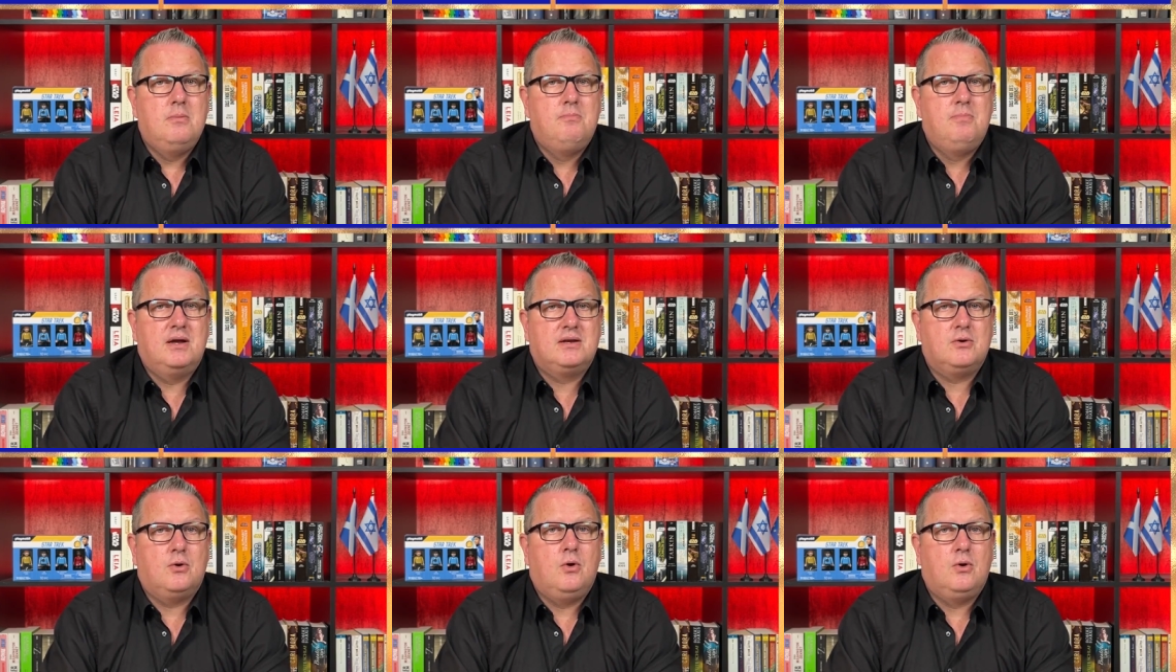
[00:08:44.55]

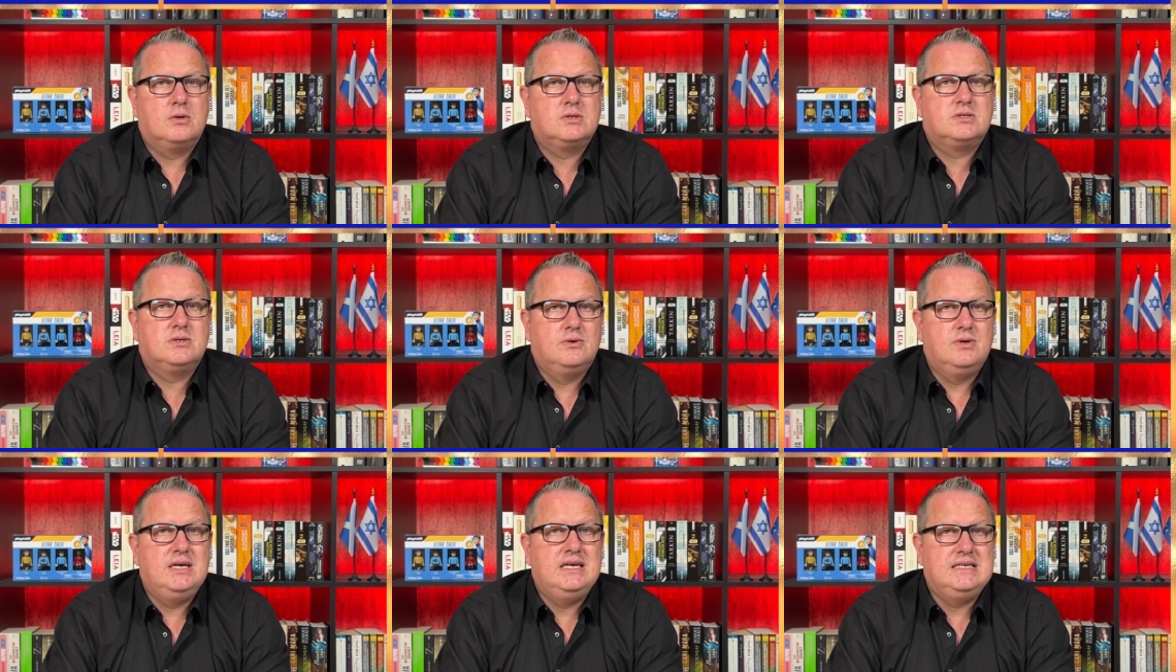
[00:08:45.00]
but
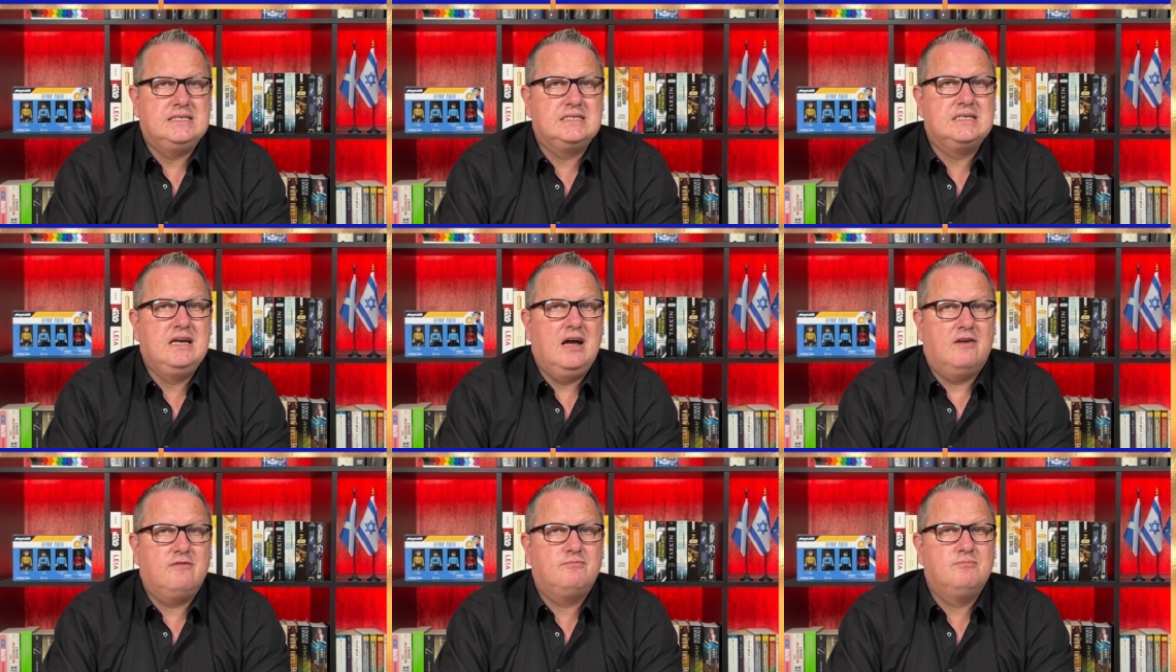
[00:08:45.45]
also is
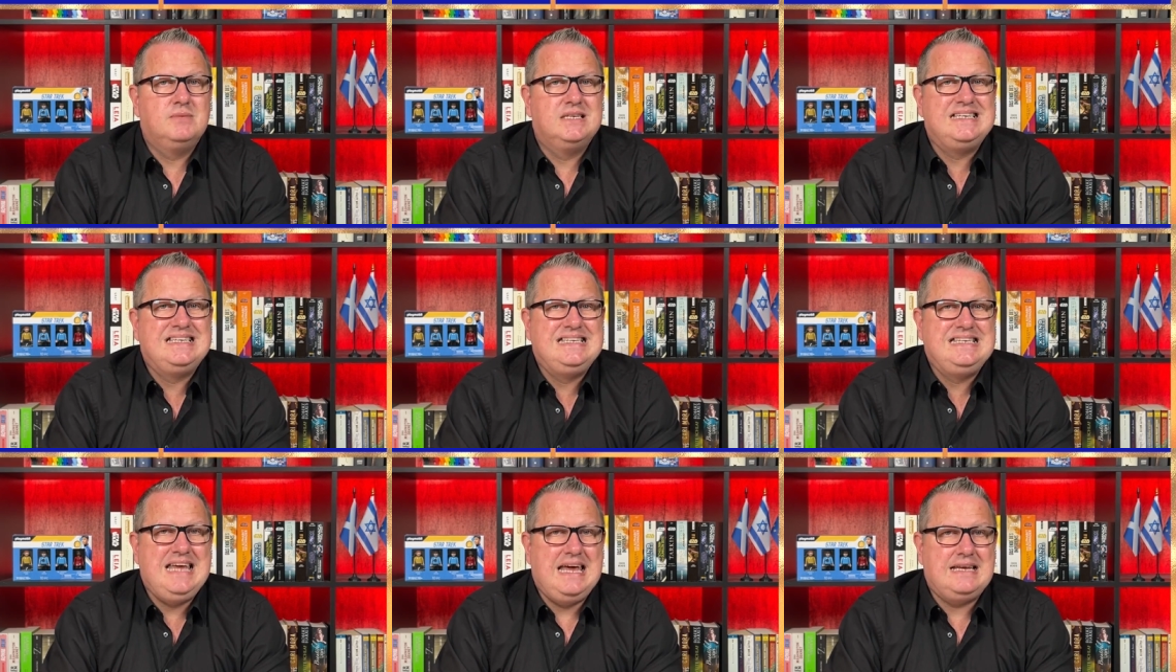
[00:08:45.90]

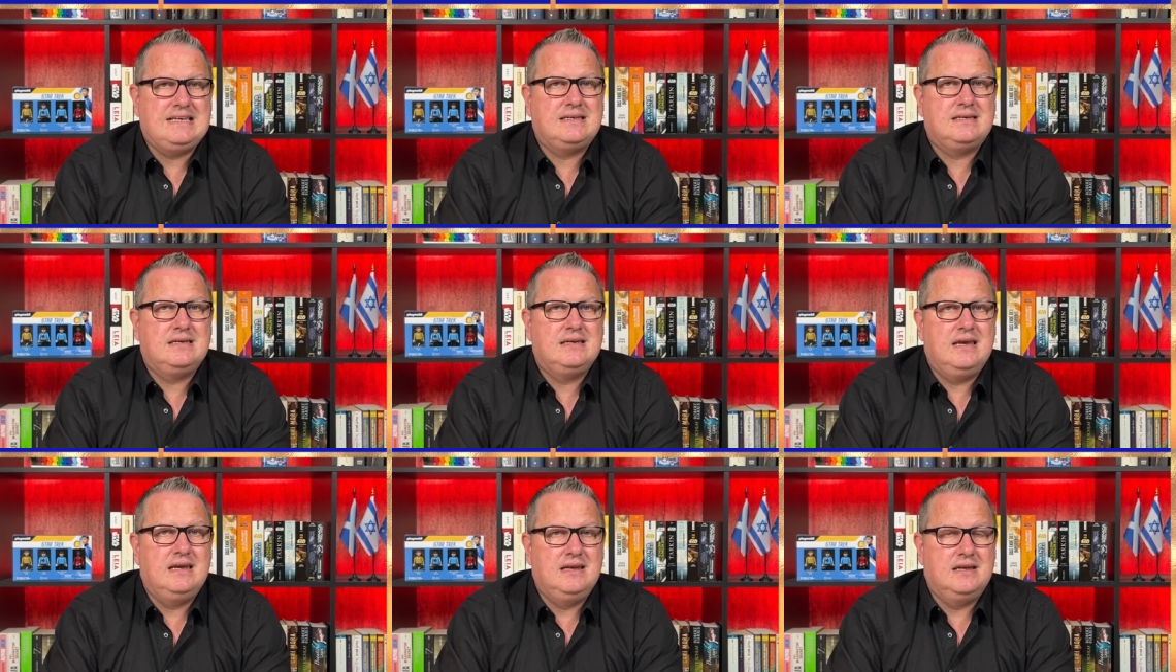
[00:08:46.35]
government
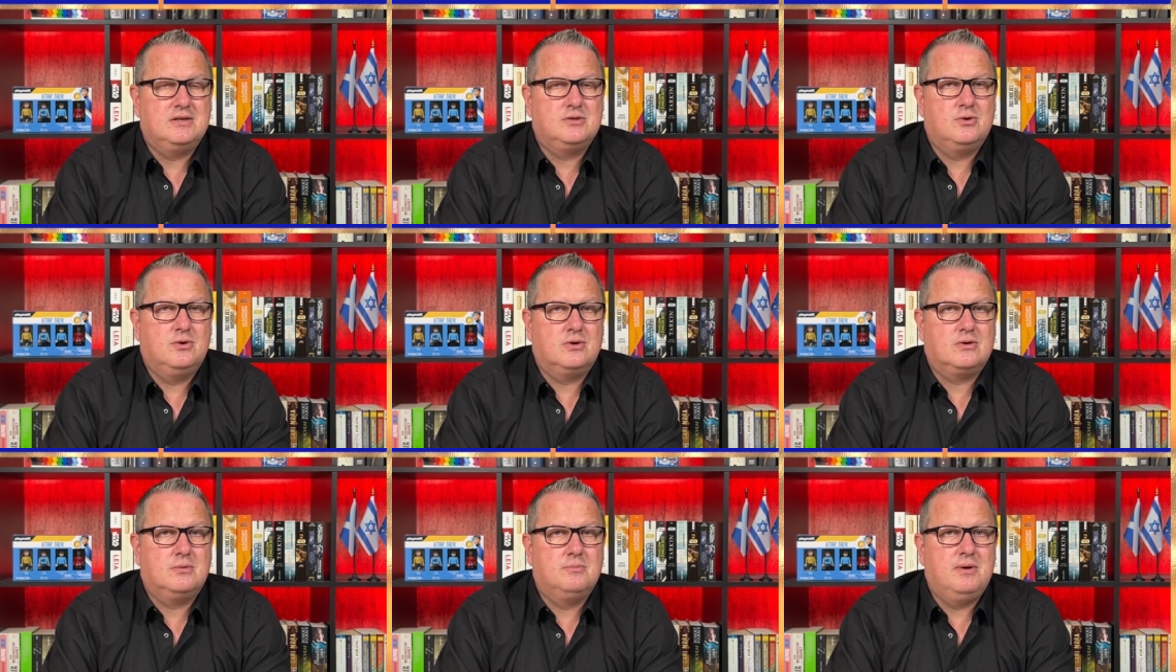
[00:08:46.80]
debt, and I
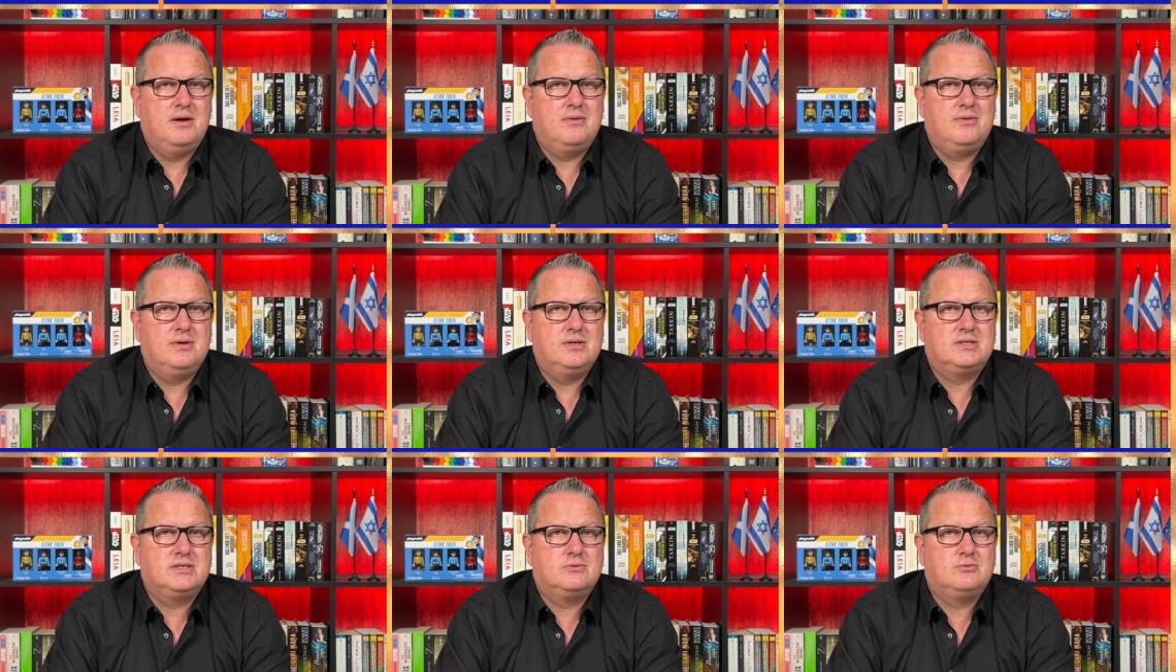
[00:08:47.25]
talked
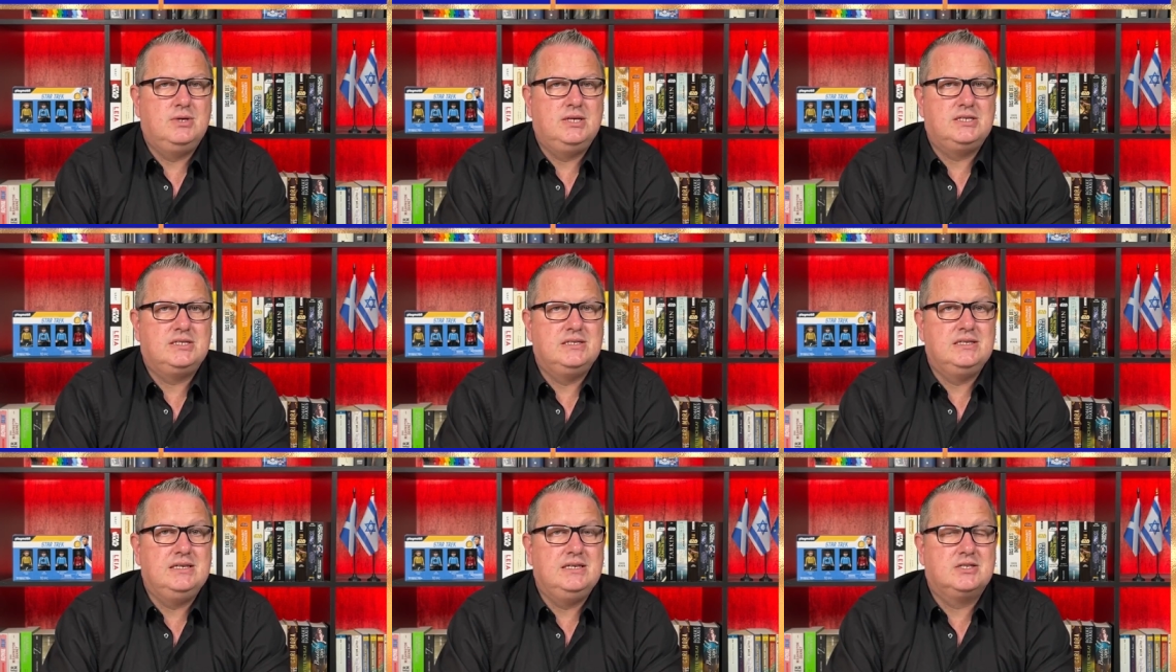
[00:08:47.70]
about this
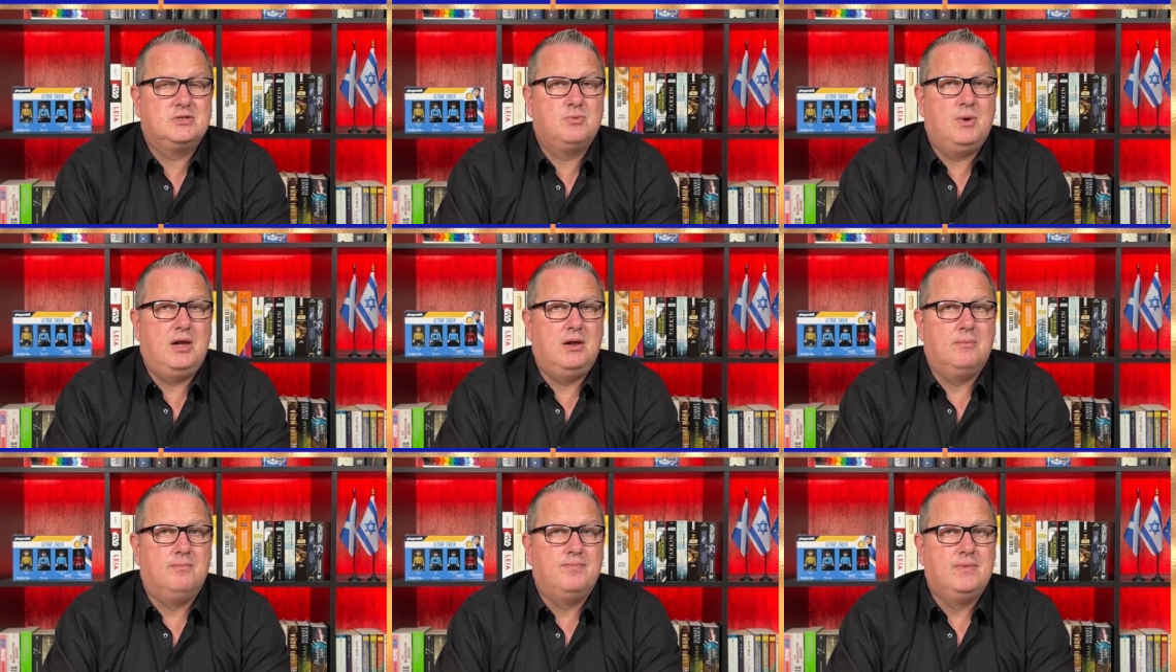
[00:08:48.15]
recently as
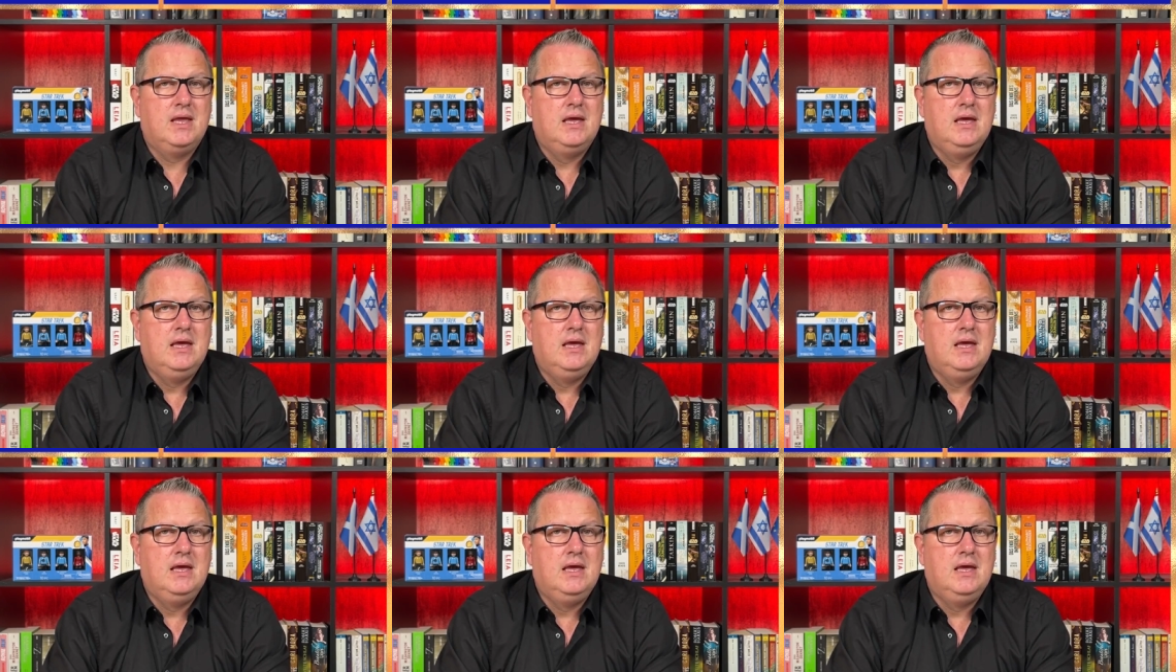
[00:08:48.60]
well.